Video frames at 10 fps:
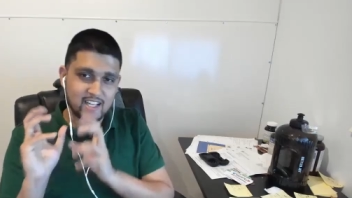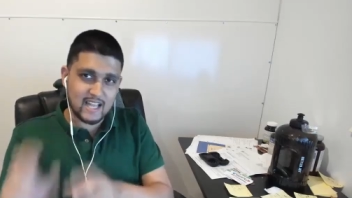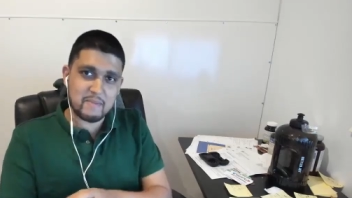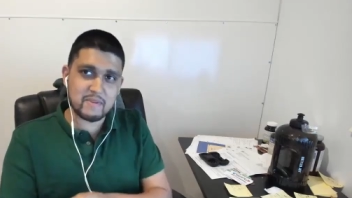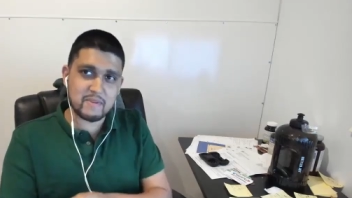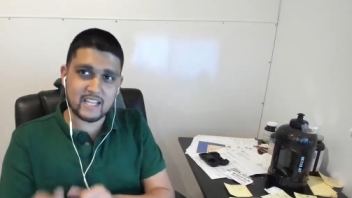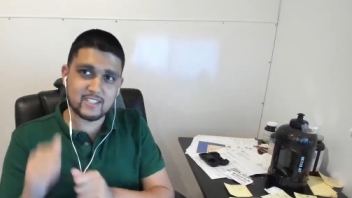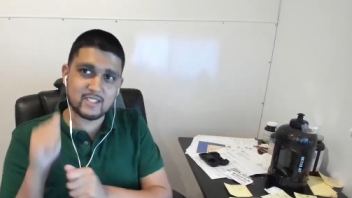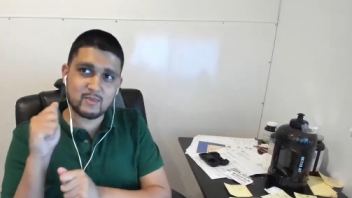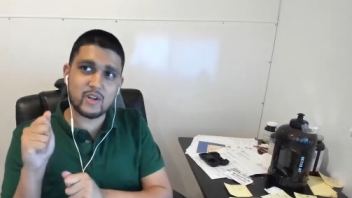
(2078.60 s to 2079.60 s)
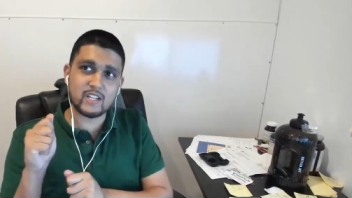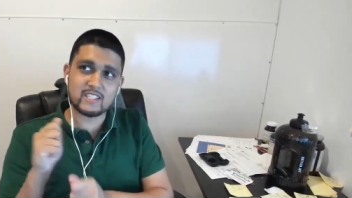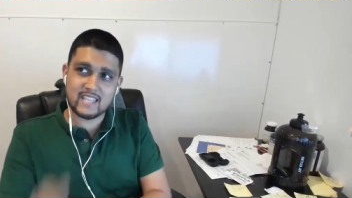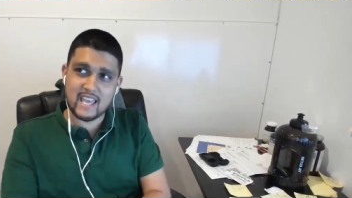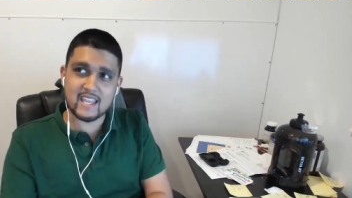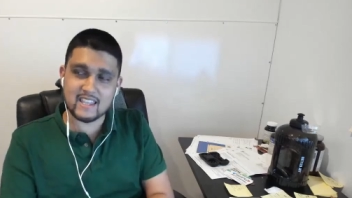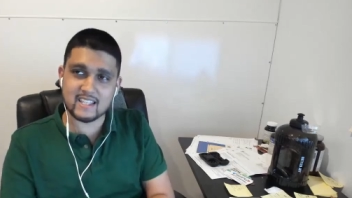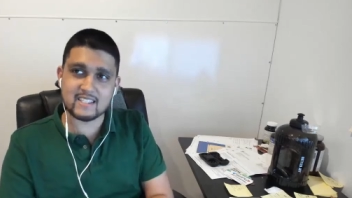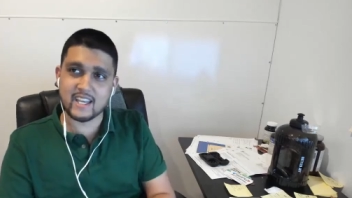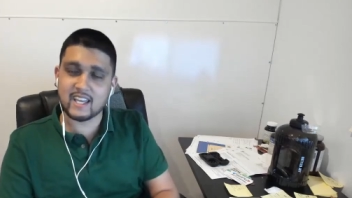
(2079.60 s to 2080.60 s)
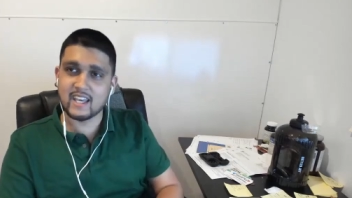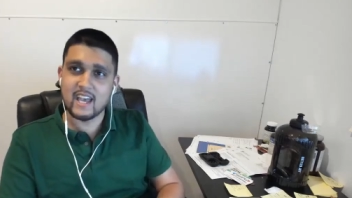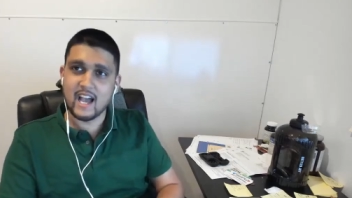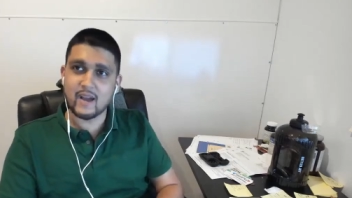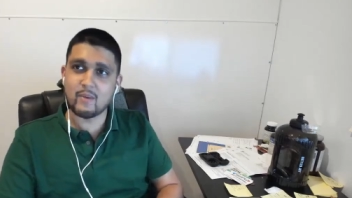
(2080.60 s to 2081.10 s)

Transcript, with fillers: climb on the, I just want to scan this. Like, I